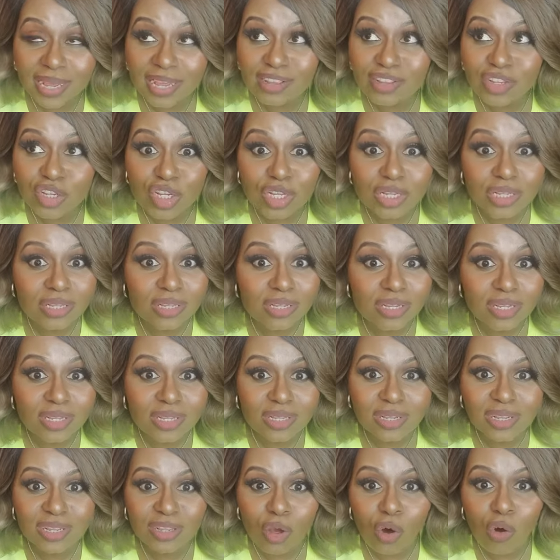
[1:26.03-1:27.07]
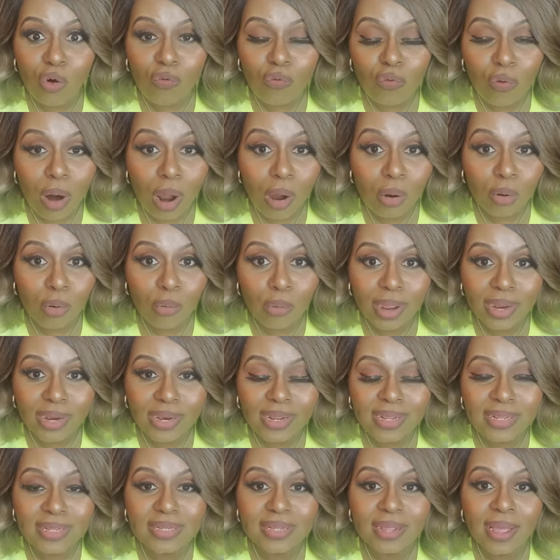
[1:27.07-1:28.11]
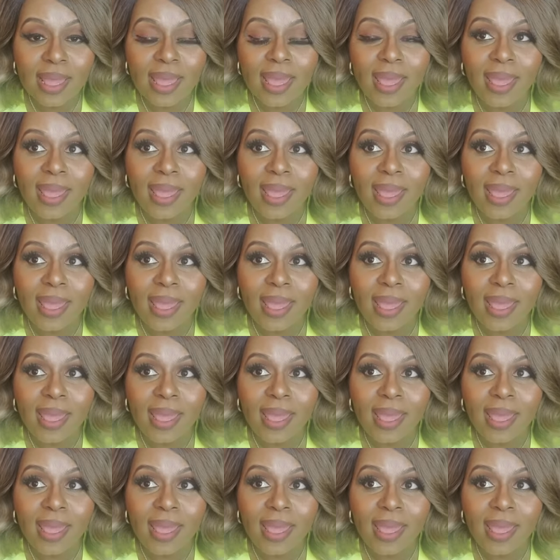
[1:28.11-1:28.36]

It's just overall greatness.